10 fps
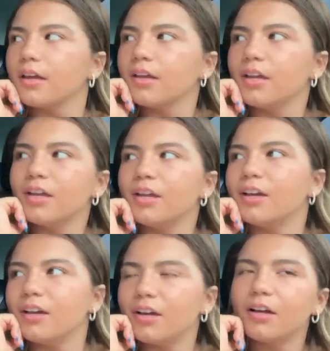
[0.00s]
They
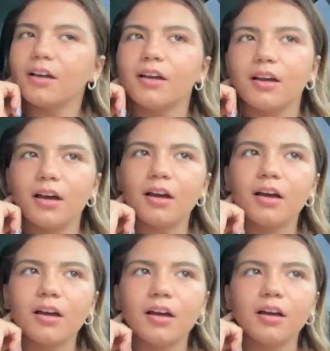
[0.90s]
got rid of a couple of
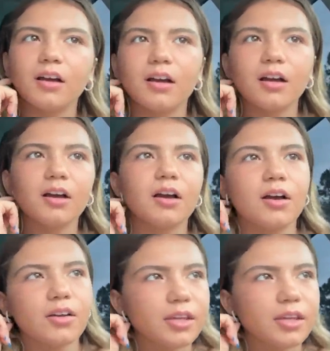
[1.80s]
things like a little while ago.